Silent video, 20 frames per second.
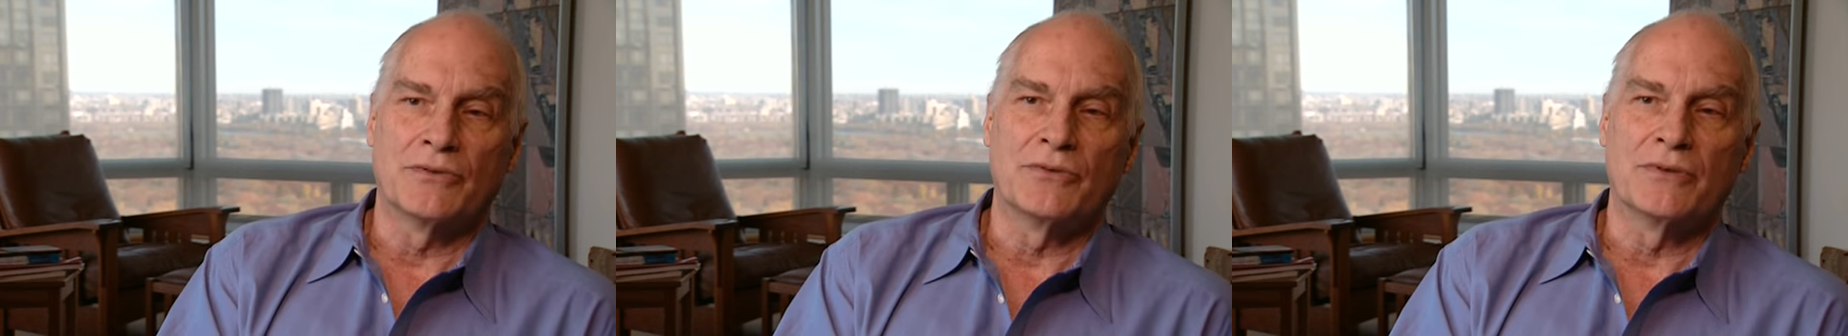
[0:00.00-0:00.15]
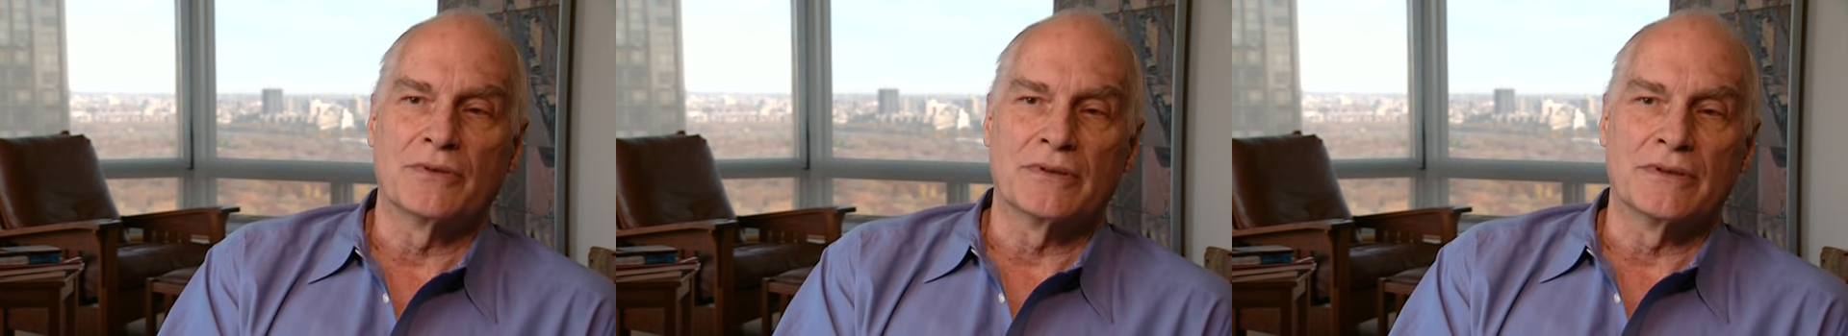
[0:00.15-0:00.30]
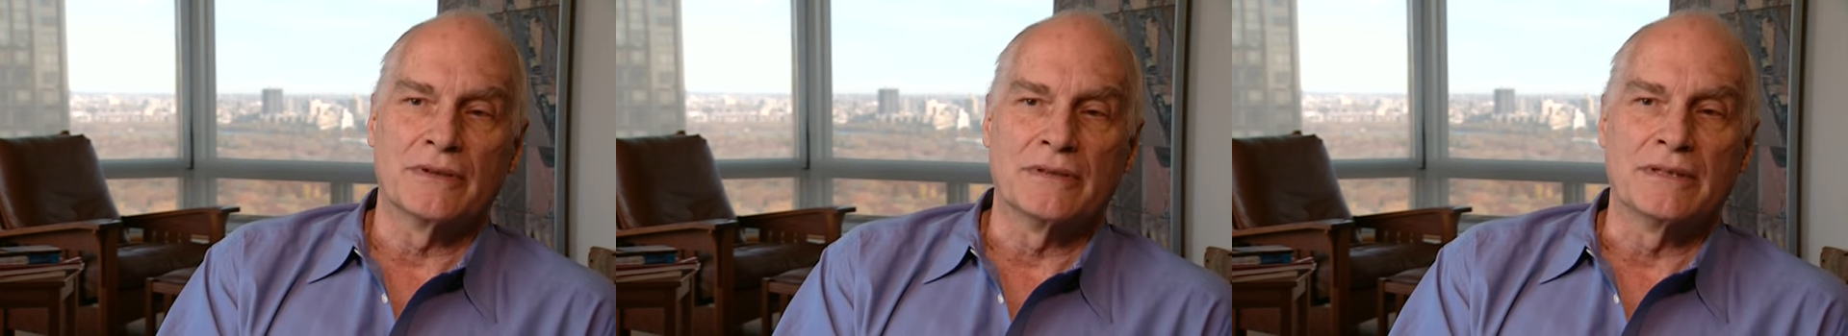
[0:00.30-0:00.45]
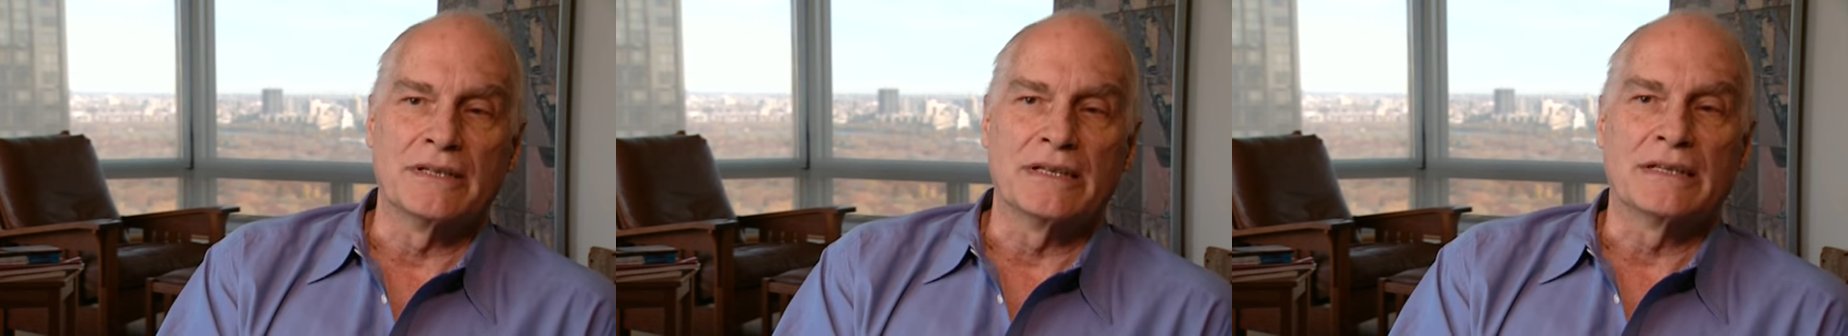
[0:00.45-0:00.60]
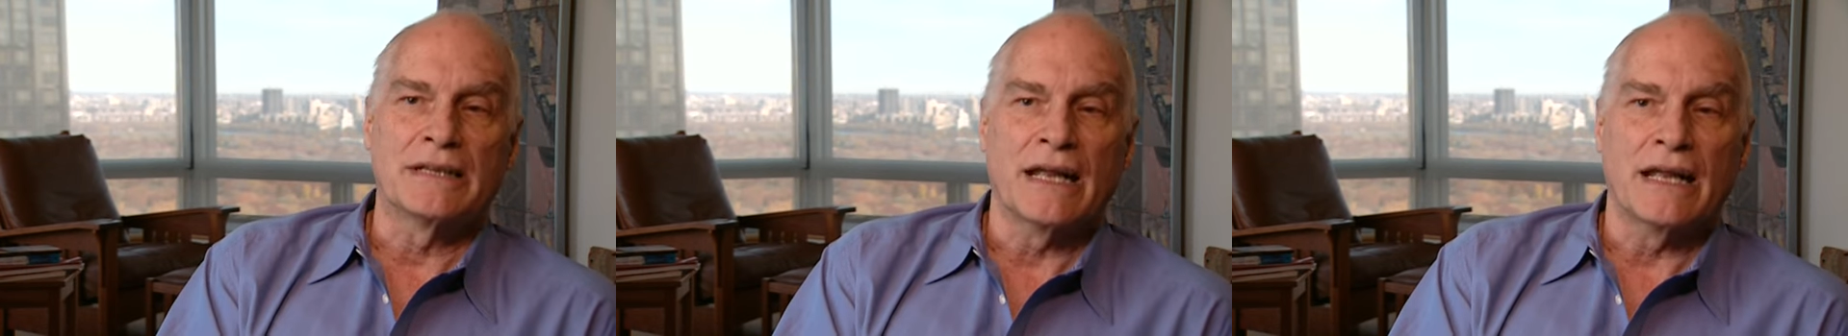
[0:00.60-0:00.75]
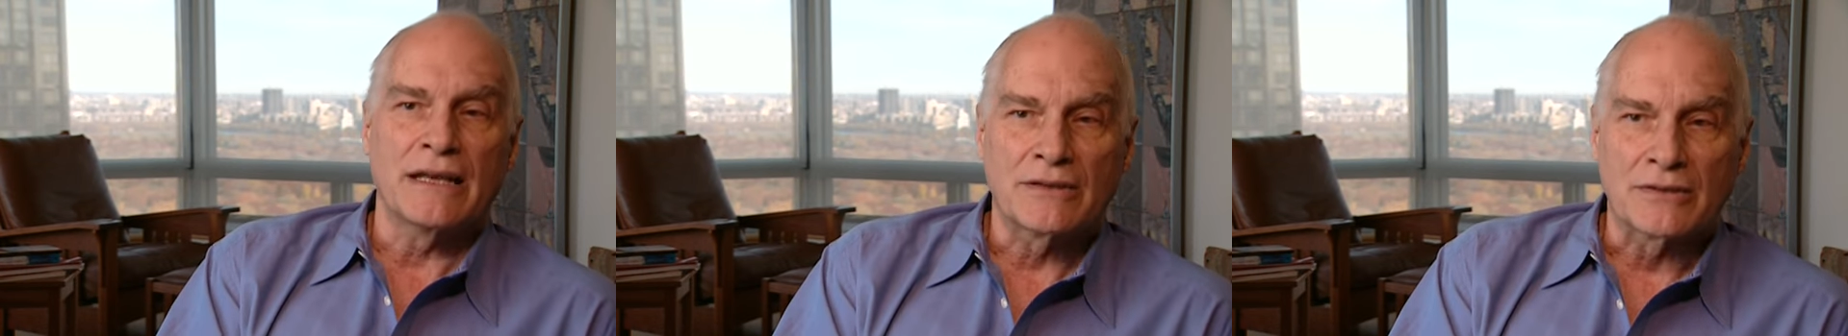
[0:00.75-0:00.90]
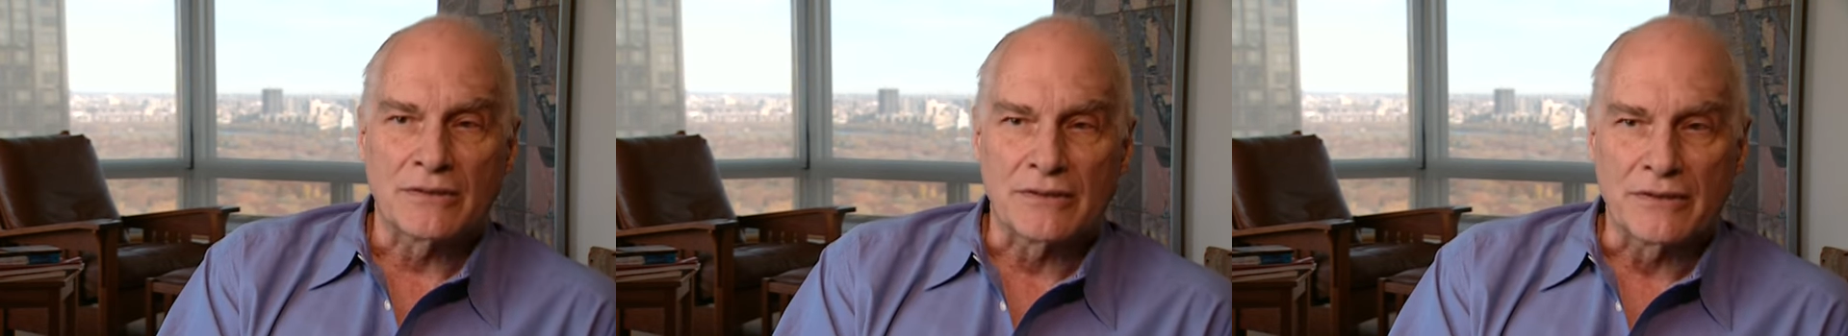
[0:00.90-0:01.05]
you're a
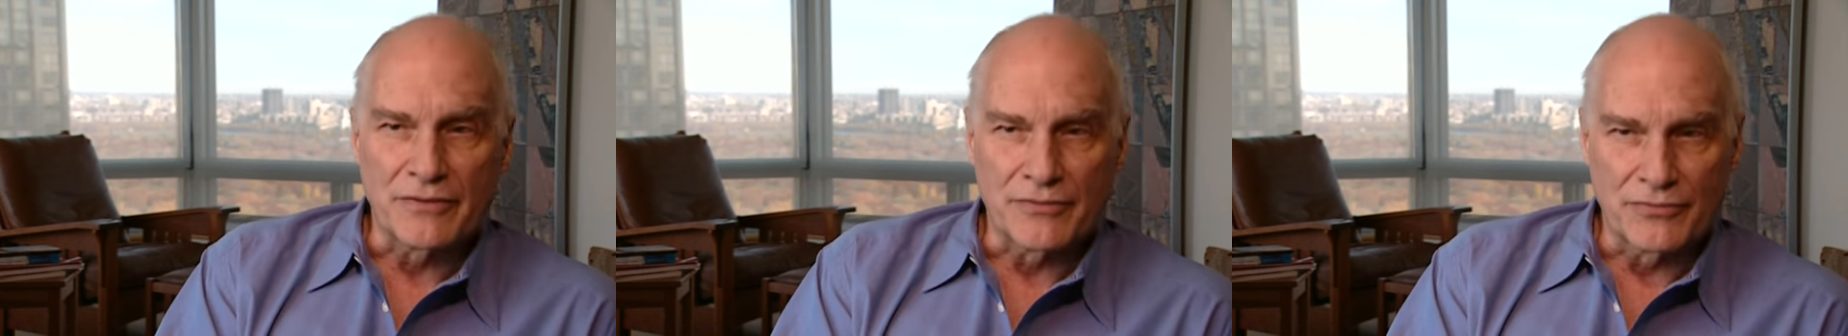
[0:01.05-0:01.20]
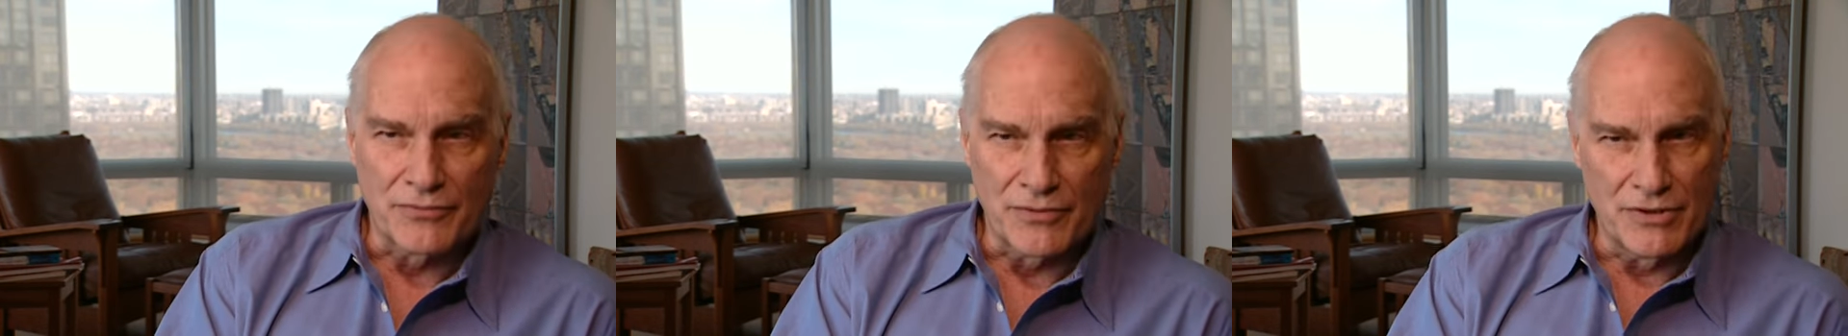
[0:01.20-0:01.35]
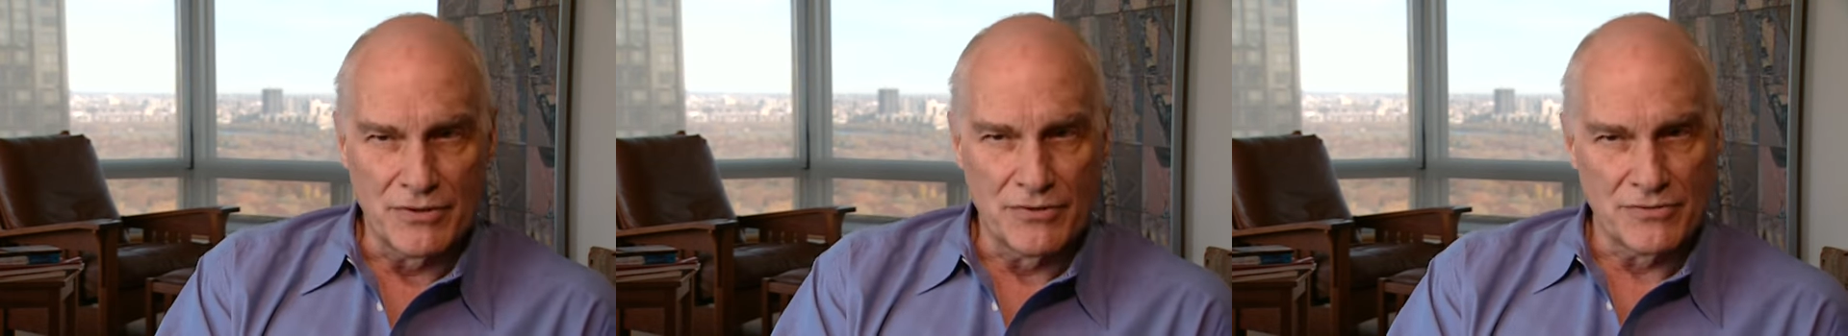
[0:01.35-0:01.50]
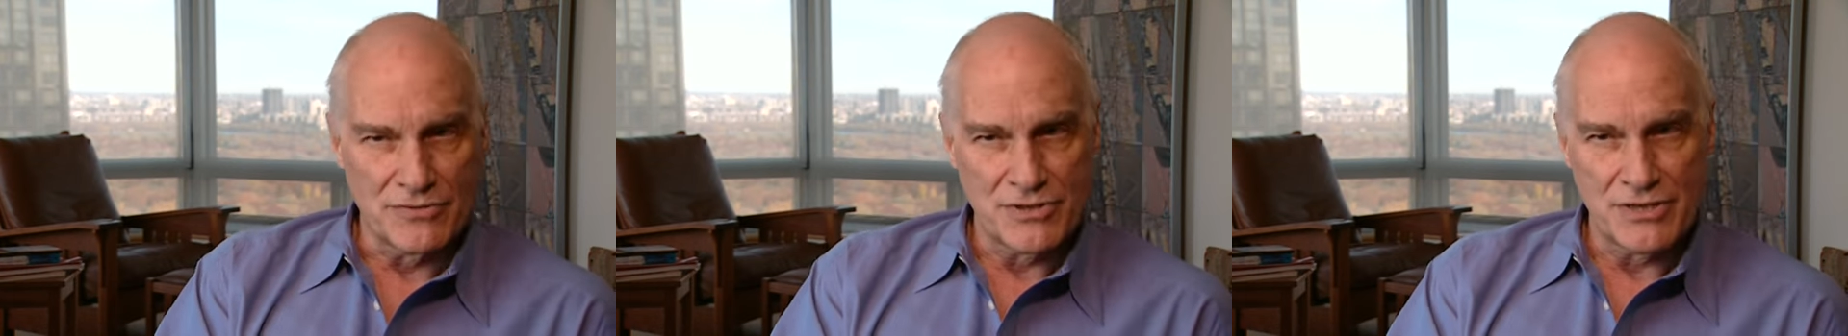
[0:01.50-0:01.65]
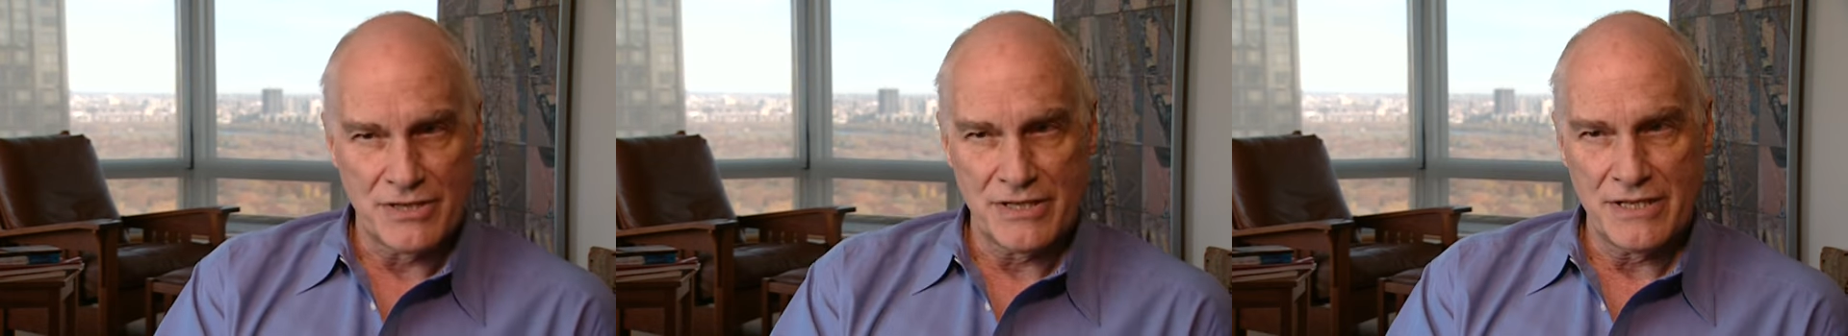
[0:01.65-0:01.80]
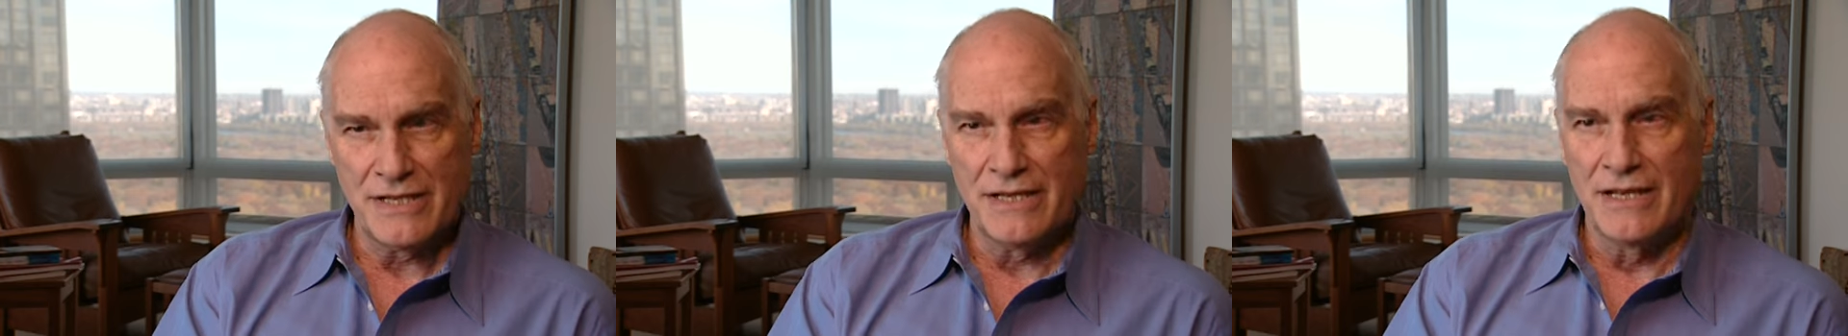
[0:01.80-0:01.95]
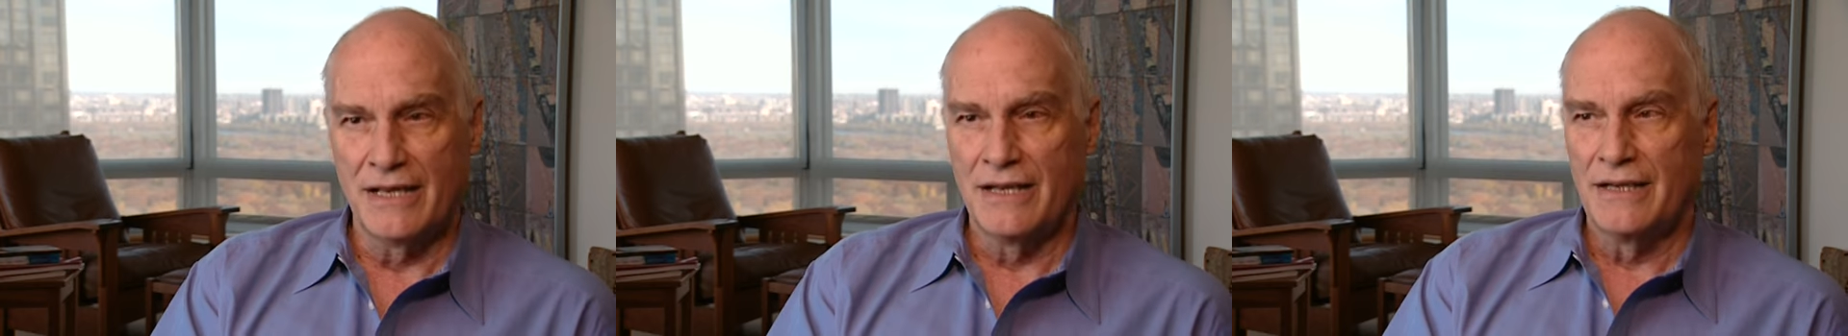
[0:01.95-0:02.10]
dictator if we don't
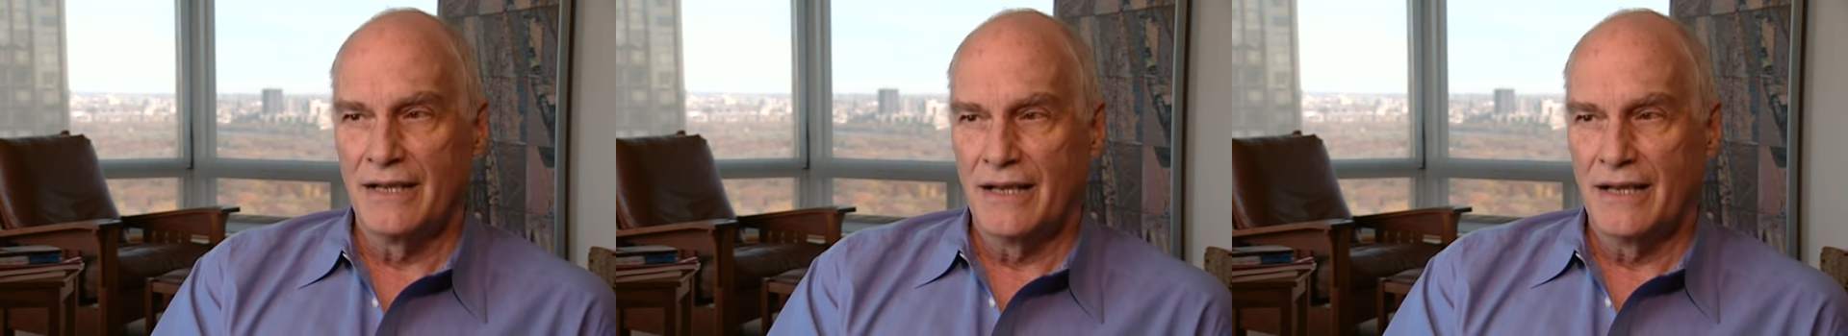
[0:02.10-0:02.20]
see